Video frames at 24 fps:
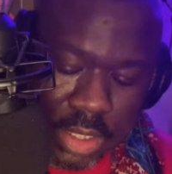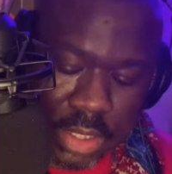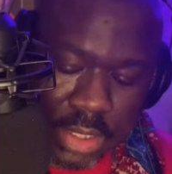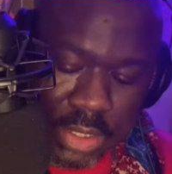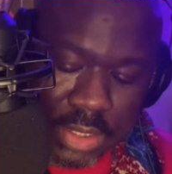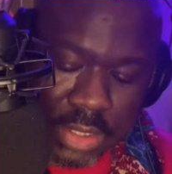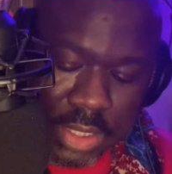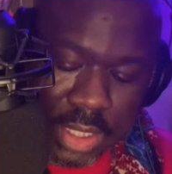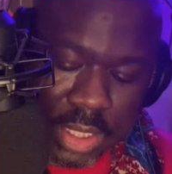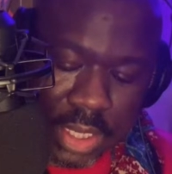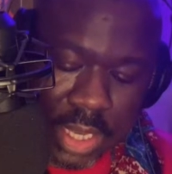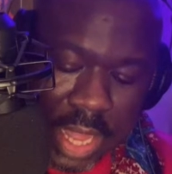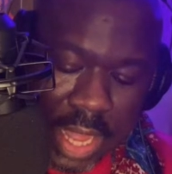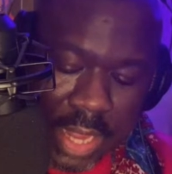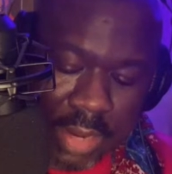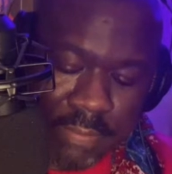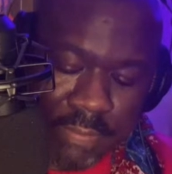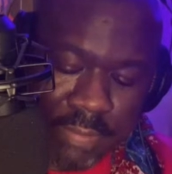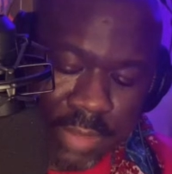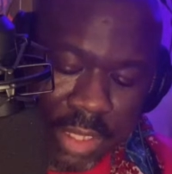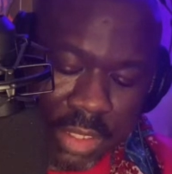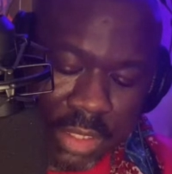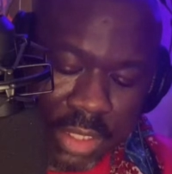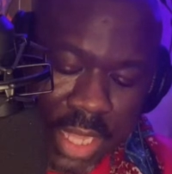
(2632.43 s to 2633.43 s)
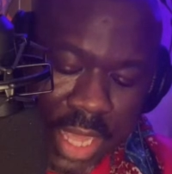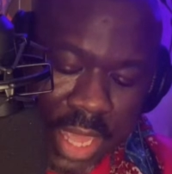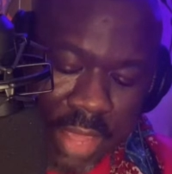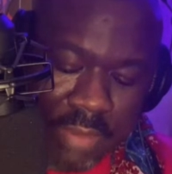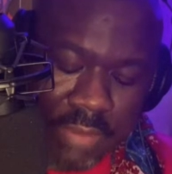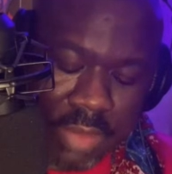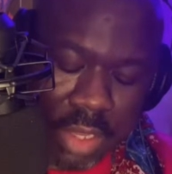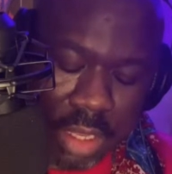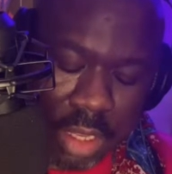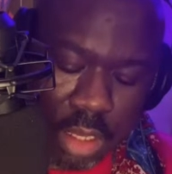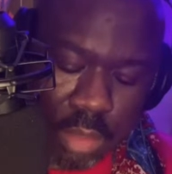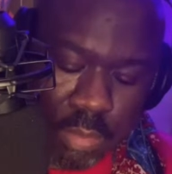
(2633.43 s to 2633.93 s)
Sunlight felt
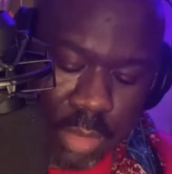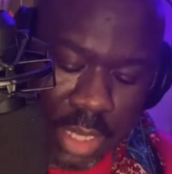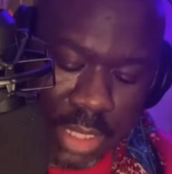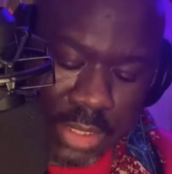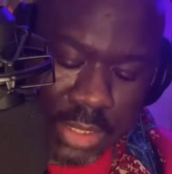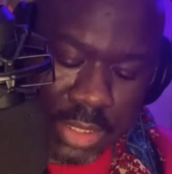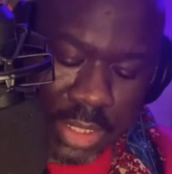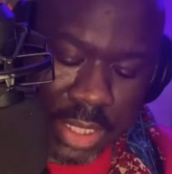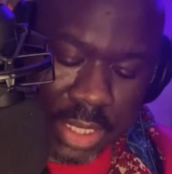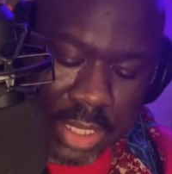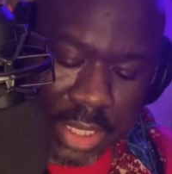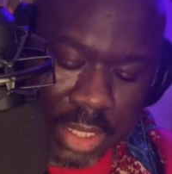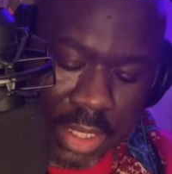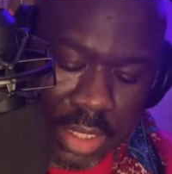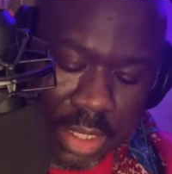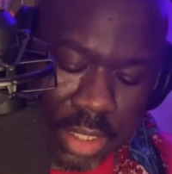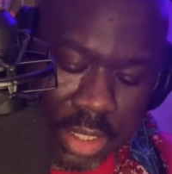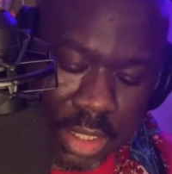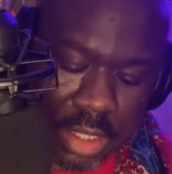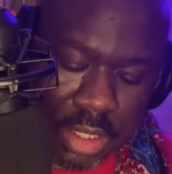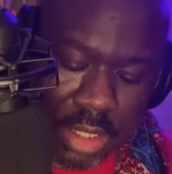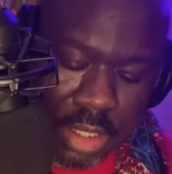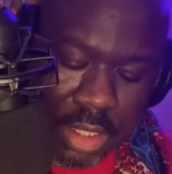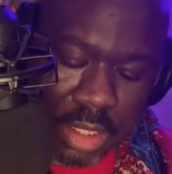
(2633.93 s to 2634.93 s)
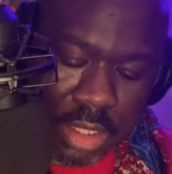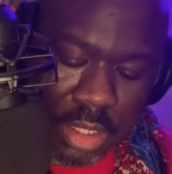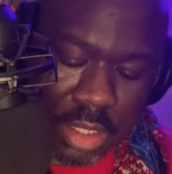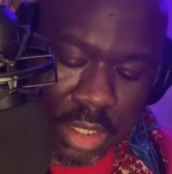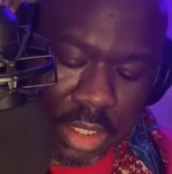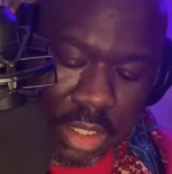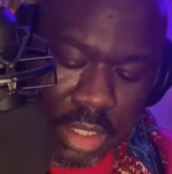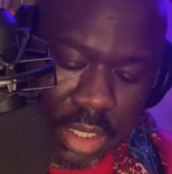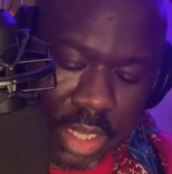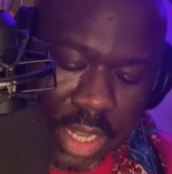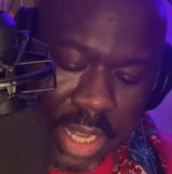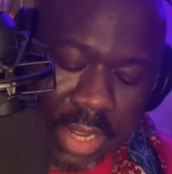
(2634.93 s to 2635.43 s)
heavy on my skin,
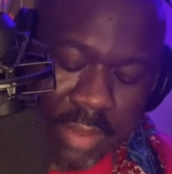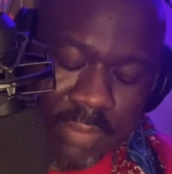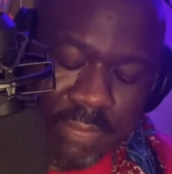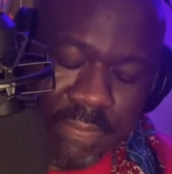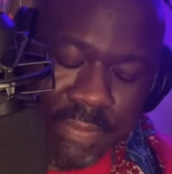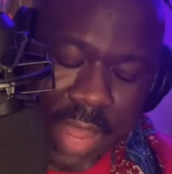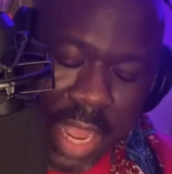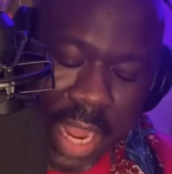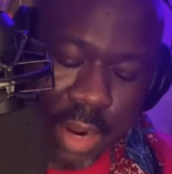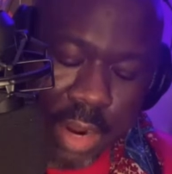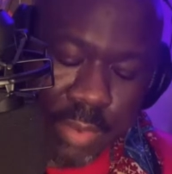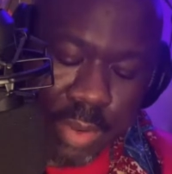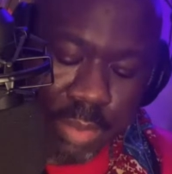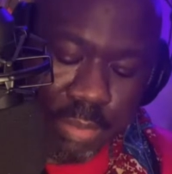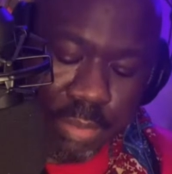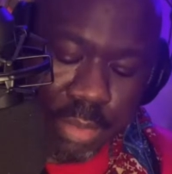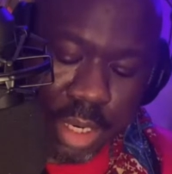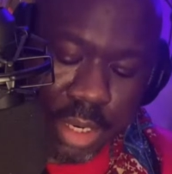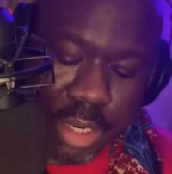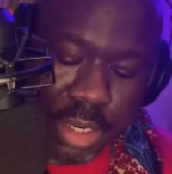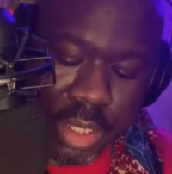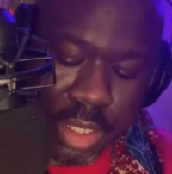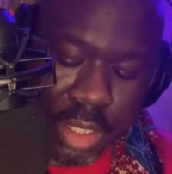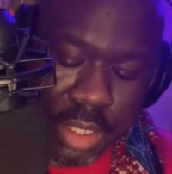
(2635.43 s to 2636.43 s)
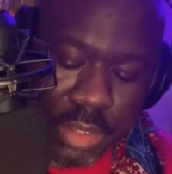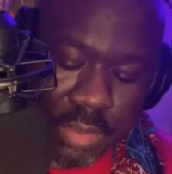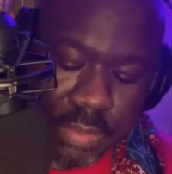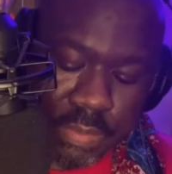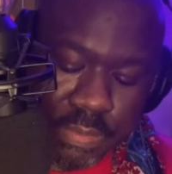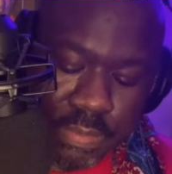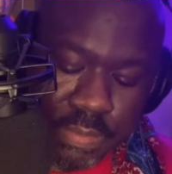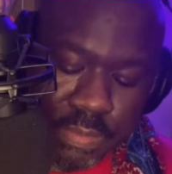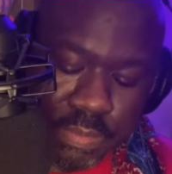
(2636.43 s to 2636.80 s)
like a fiery burden.